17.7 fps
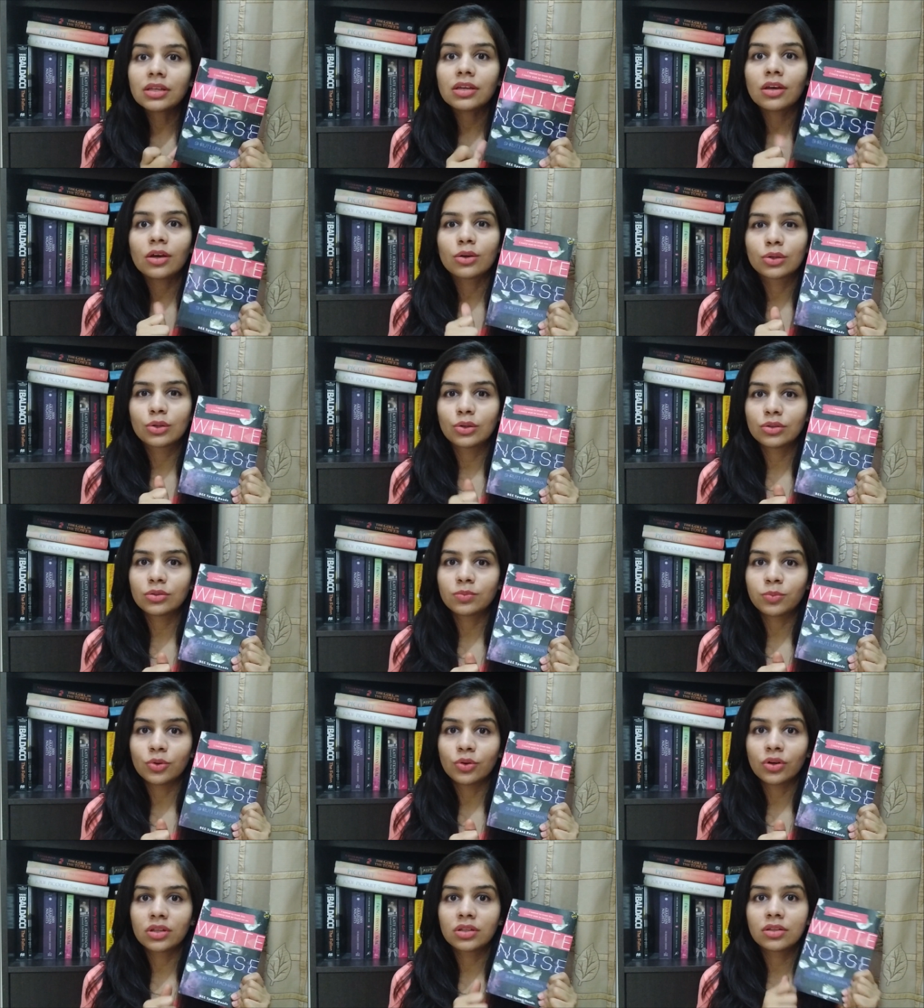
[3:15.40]
a good
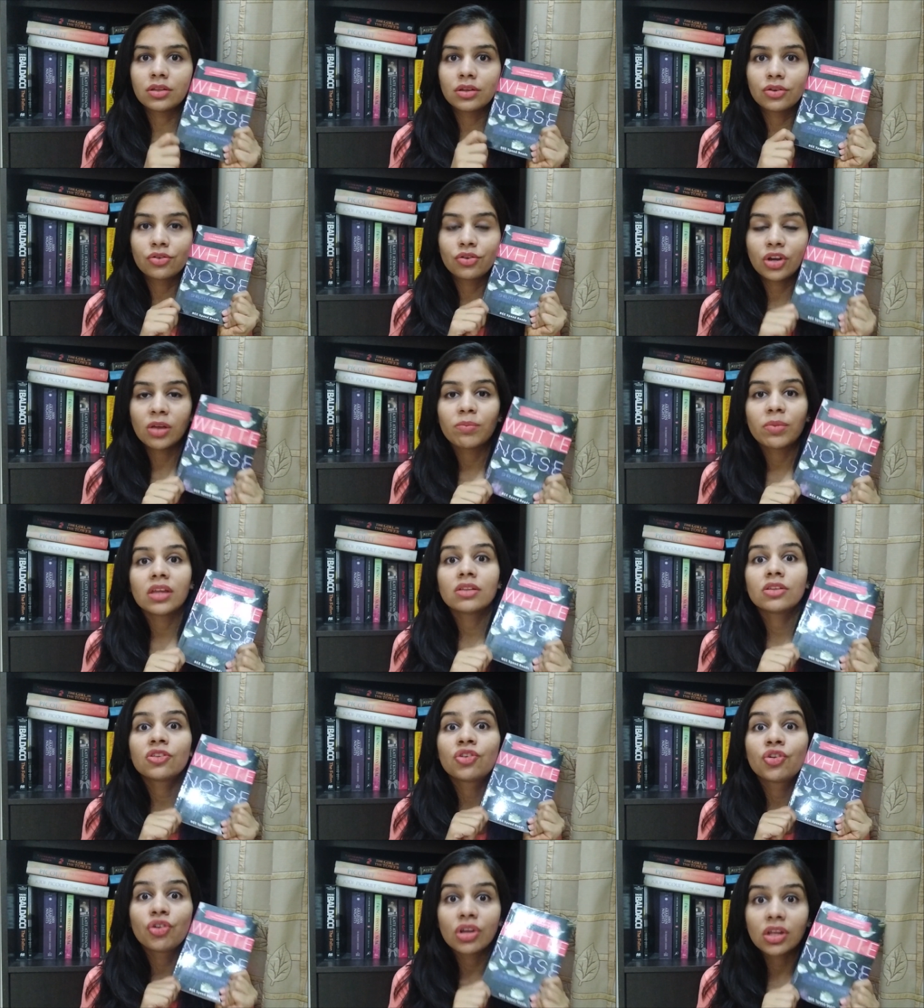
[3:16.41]
book, the gripping
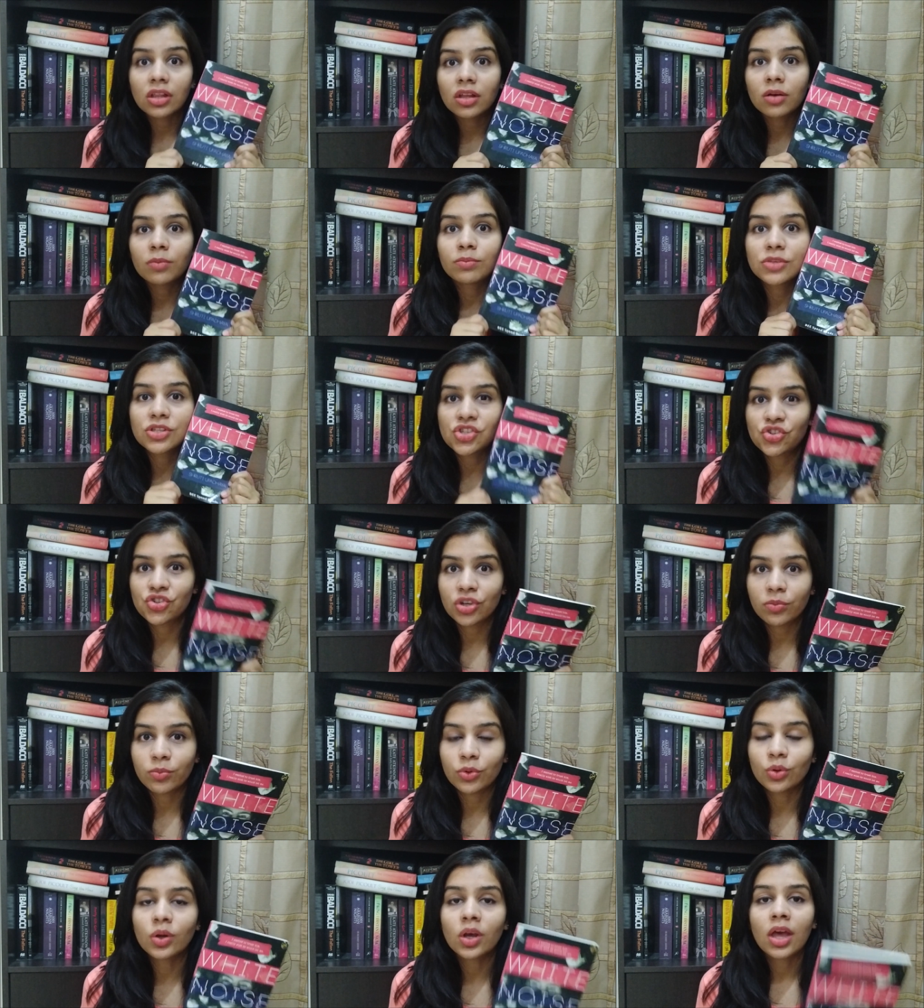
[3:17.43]
thriller mystery
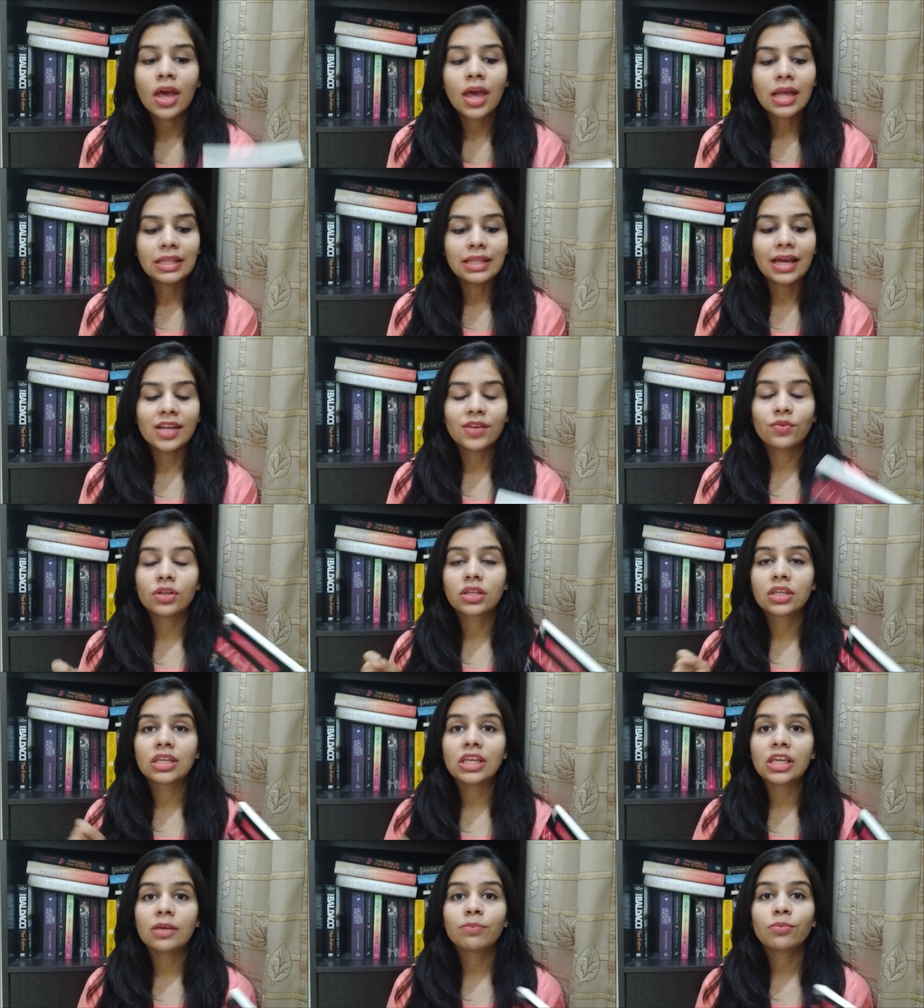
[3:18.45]
book that will
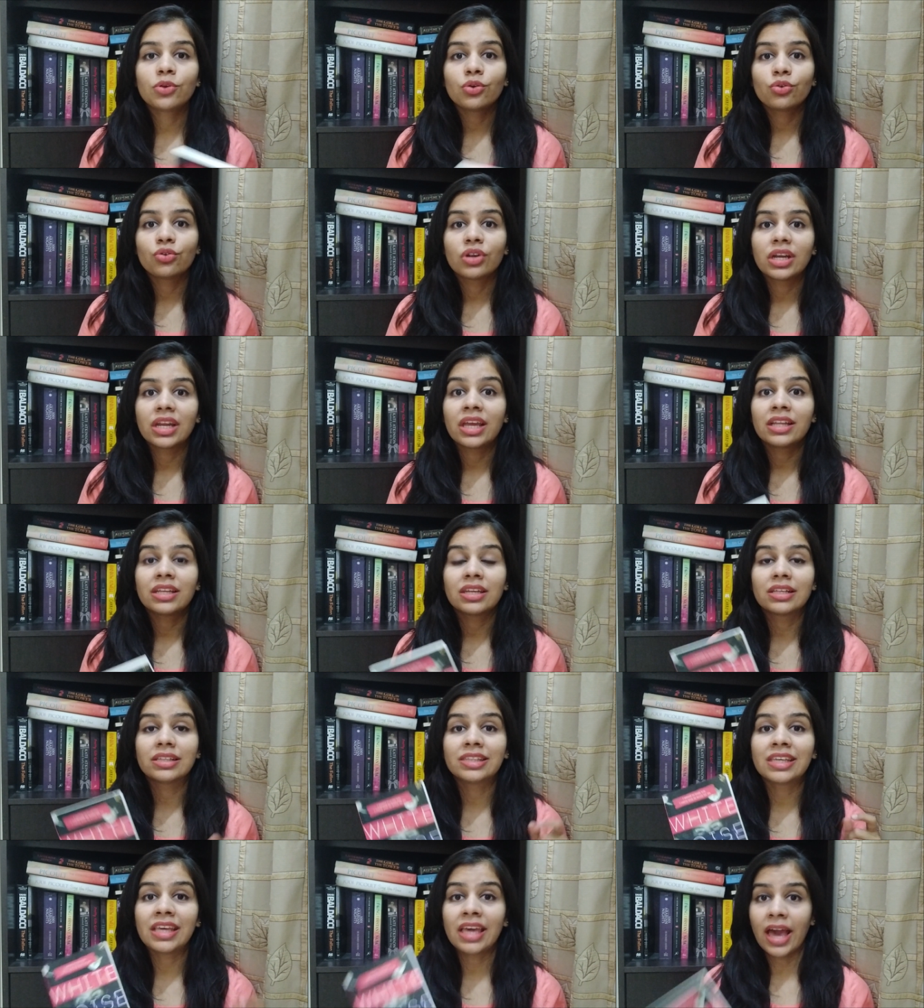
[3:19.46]
keep you reading
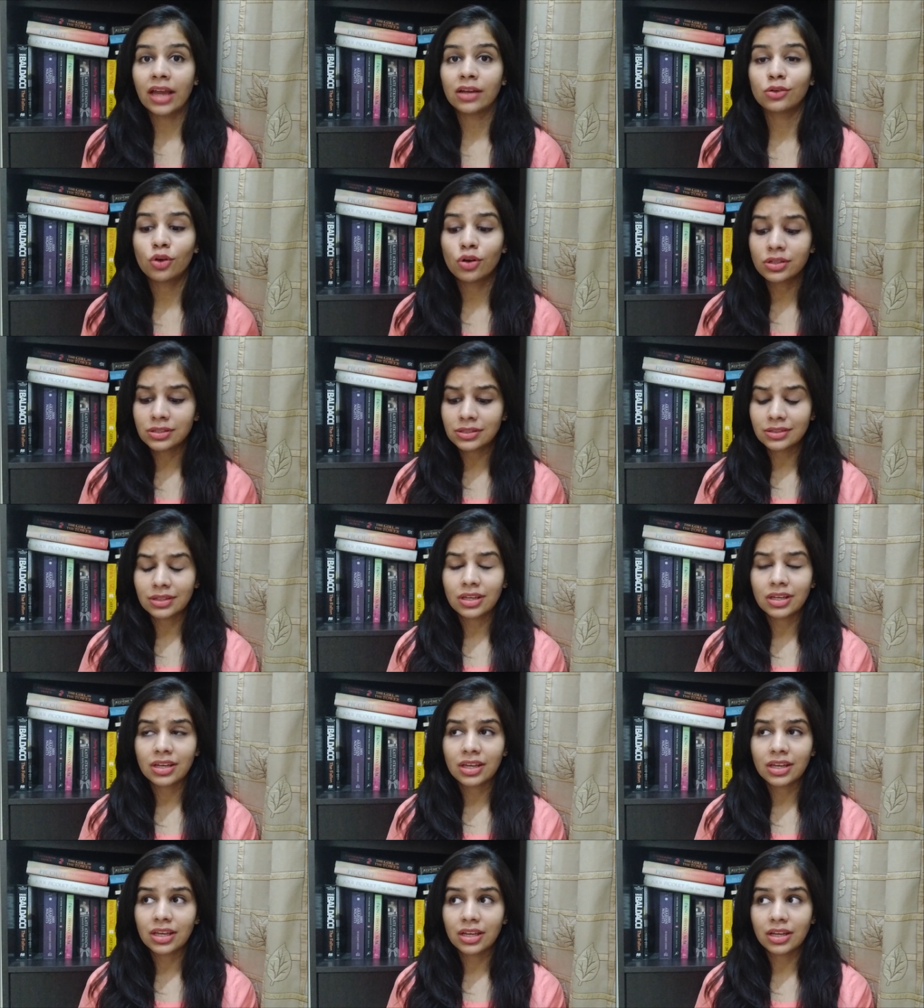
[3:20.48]
till the end, because
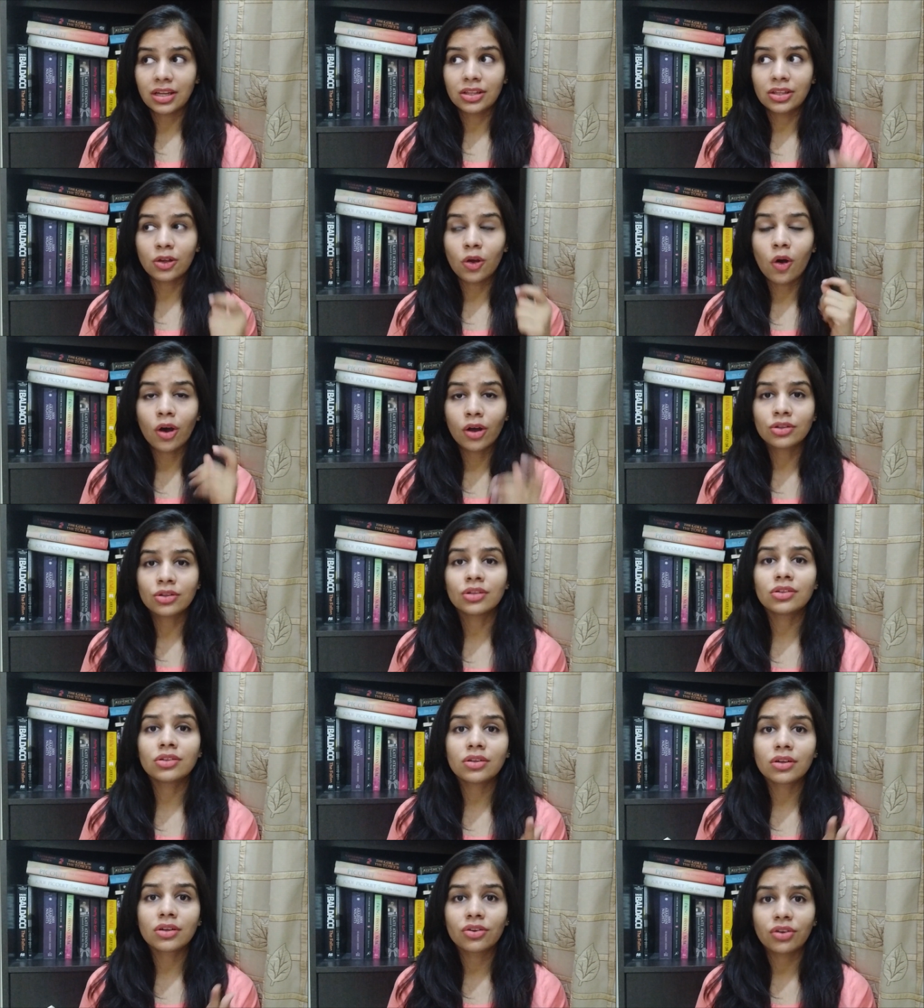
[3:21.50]
the author
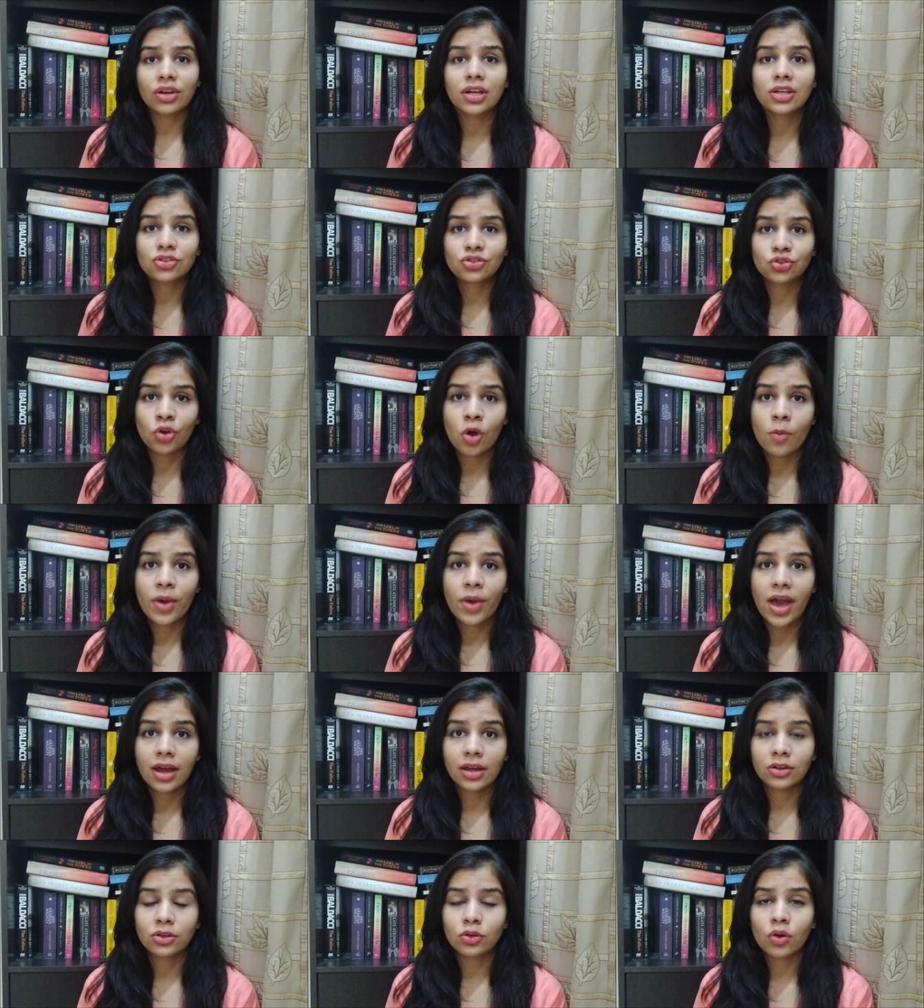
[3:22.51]
did a great job
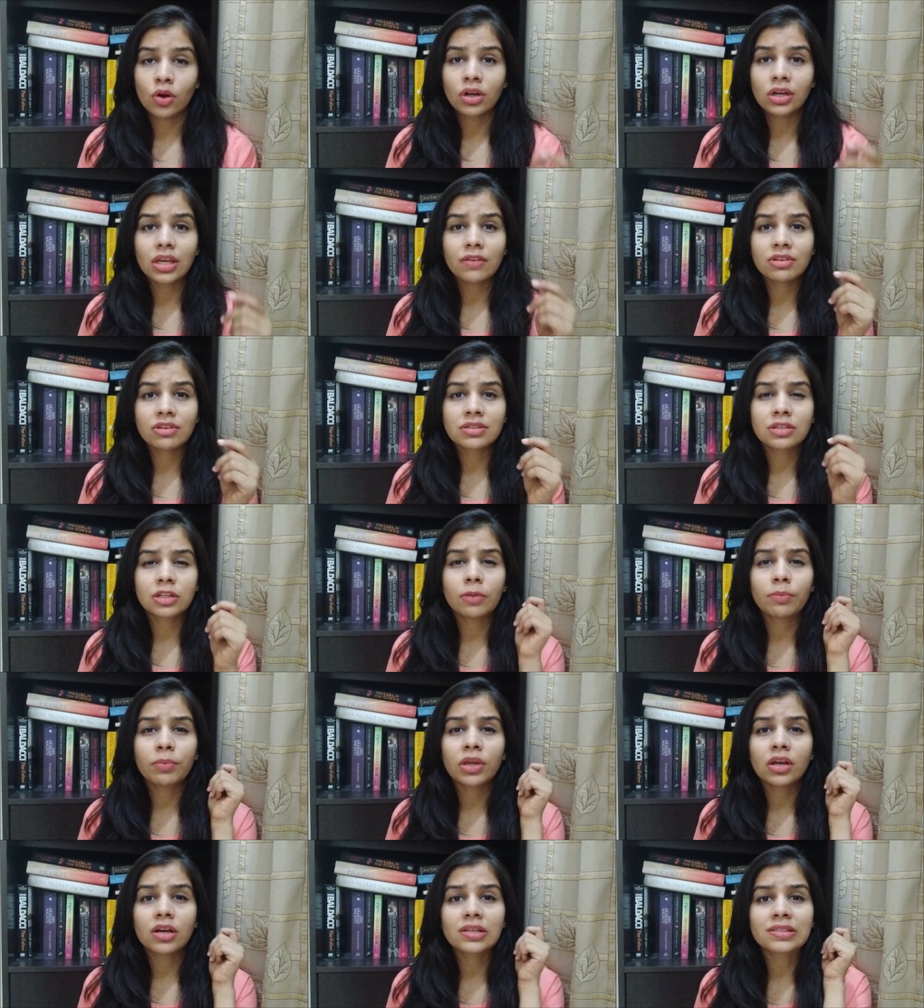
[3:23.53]
at not even
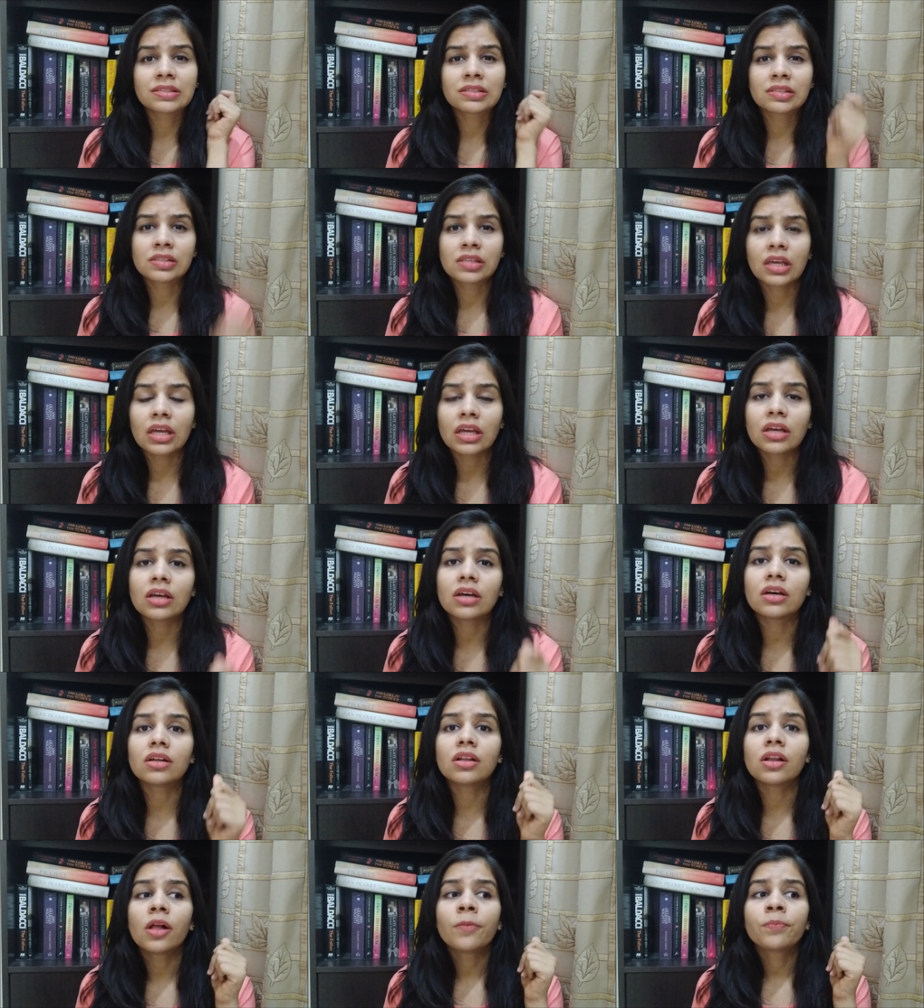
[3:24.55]
slipping a
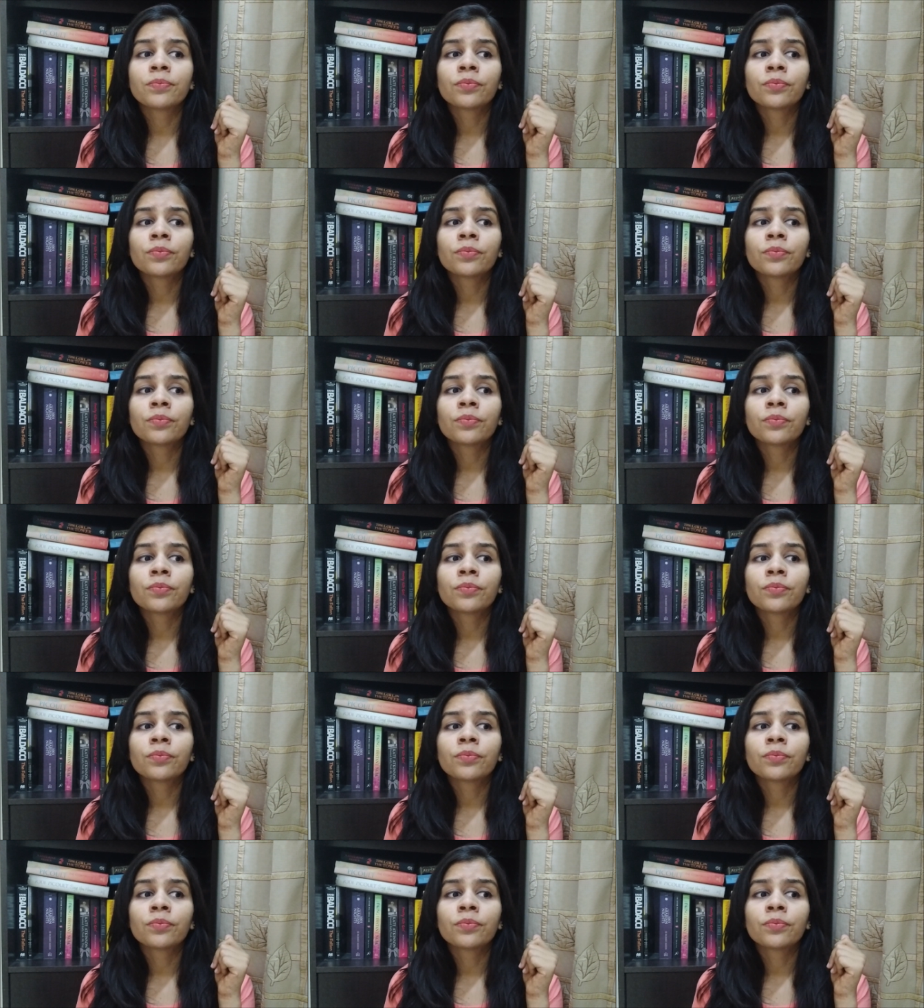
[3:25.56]
single